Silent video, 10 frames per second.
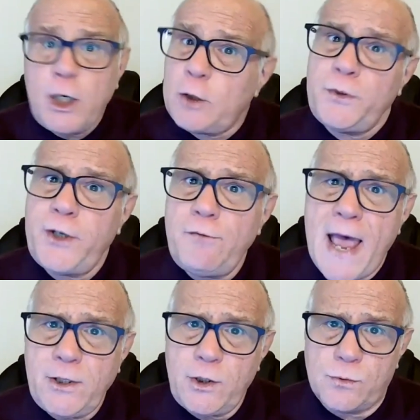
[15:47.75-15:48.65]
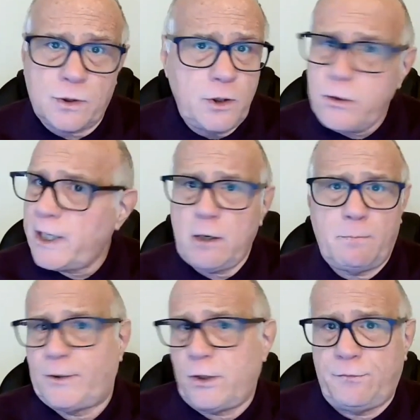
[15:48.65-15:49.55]
not with their values. You don't care
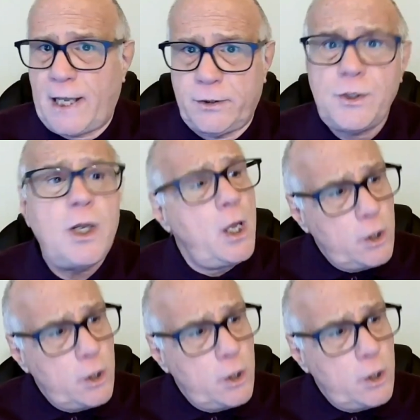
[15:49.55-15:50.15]
about their values.